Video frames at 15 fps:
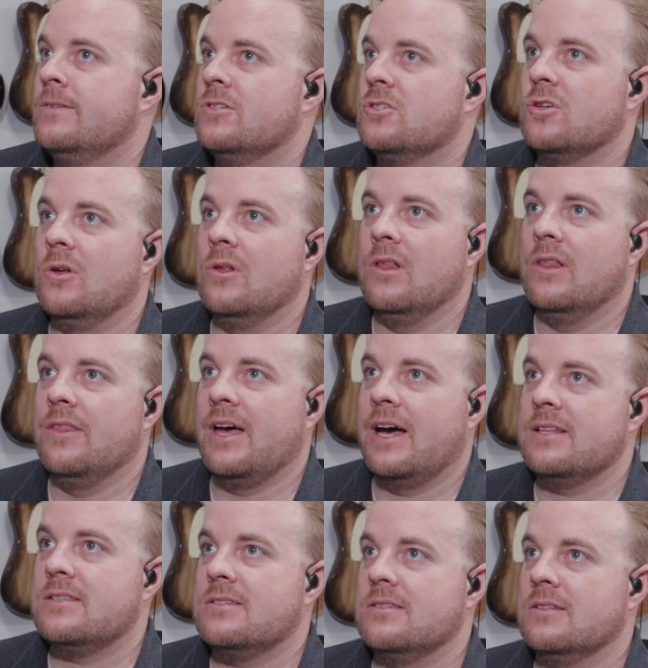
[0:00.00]
So
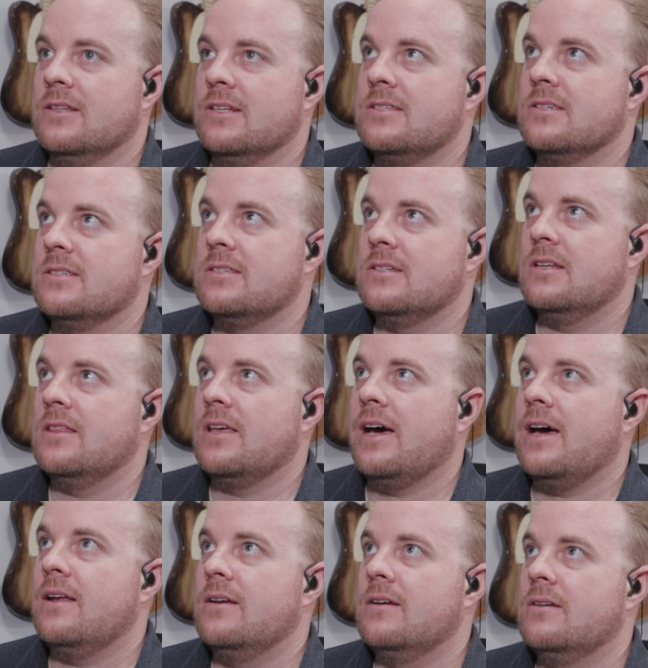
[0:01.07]
let's listen to
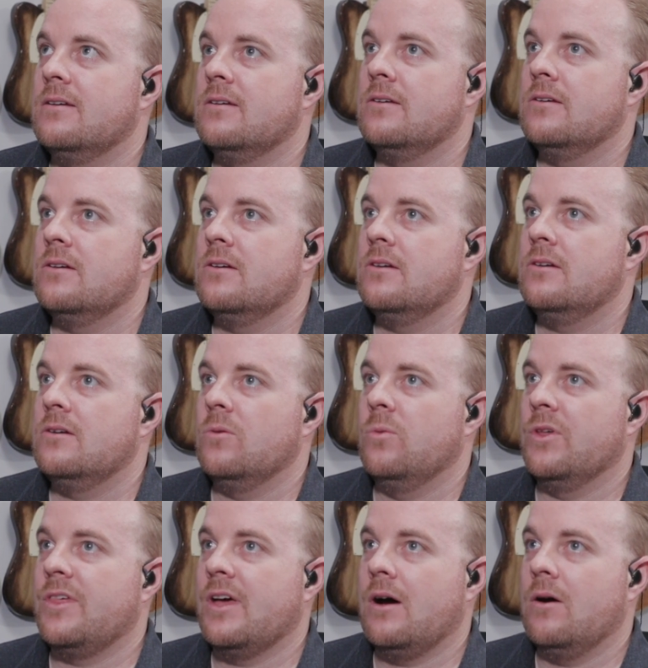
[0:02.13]
that
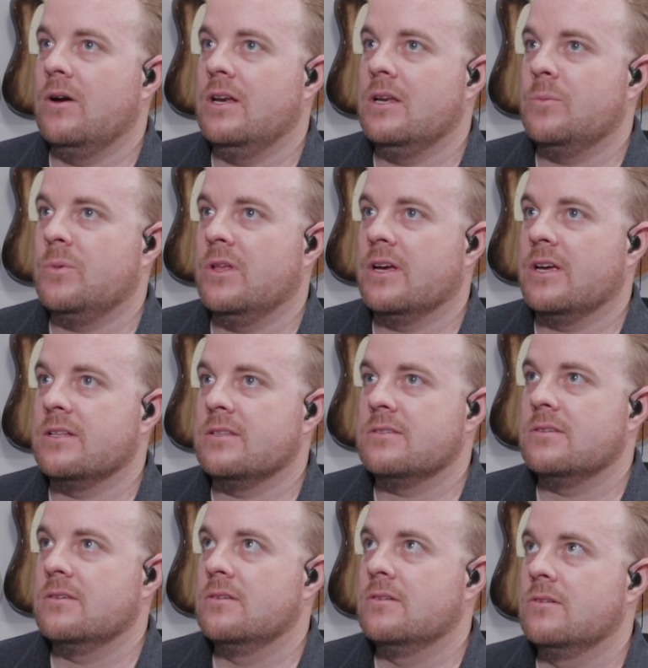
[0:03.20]
without any plugins.